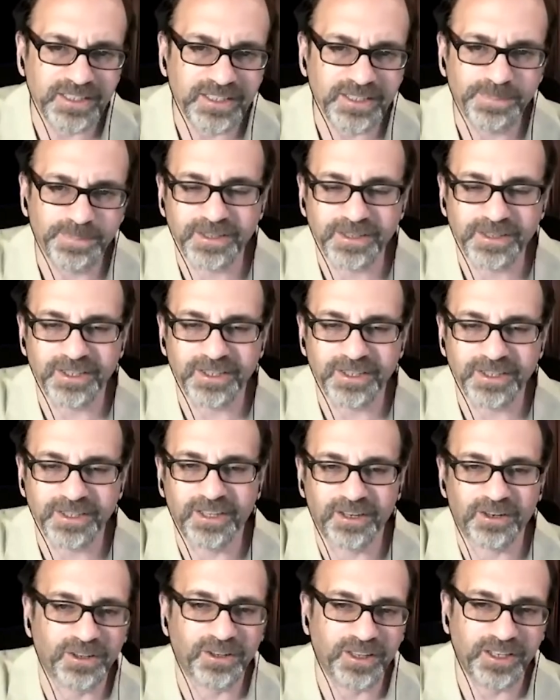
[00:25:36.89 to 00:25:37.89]
especially
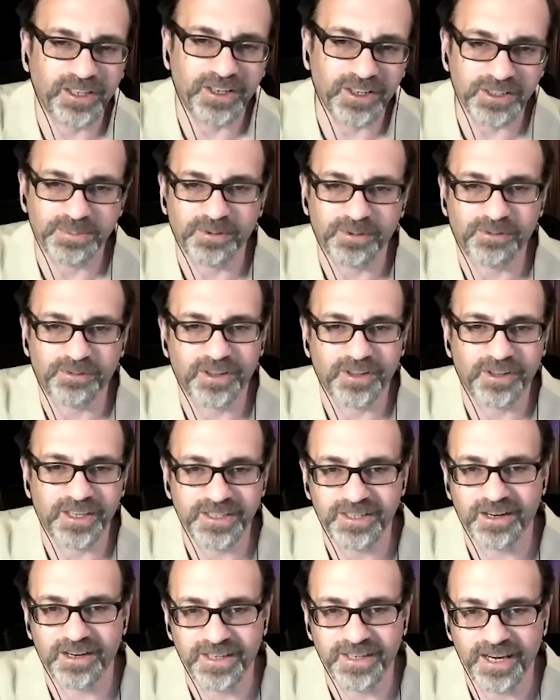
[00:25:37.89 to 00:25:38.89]
the early years before they
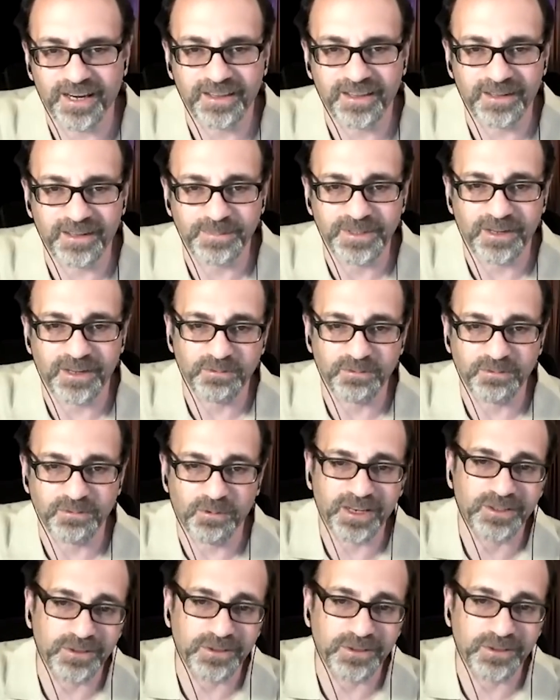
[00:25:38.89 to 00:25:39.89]
start taking themselves
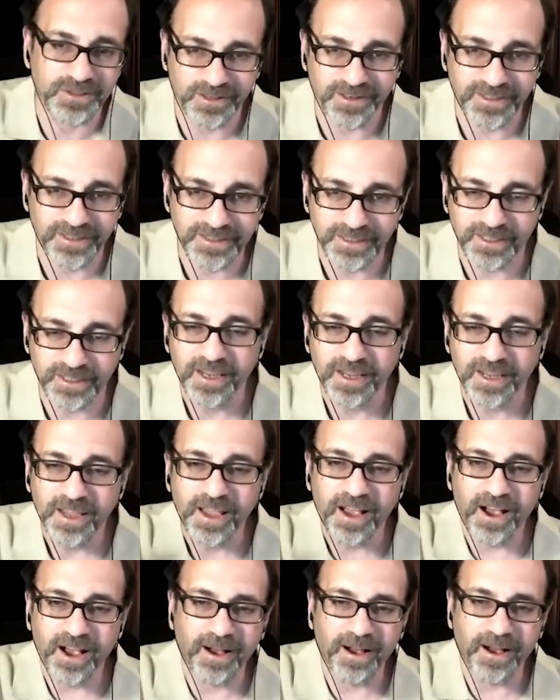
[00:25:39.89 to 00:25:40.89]
way too seriously,
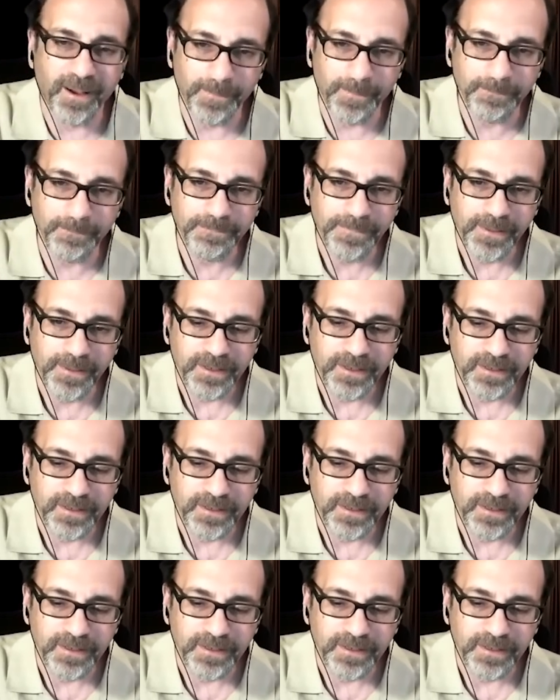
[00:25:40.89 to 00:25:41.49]
um,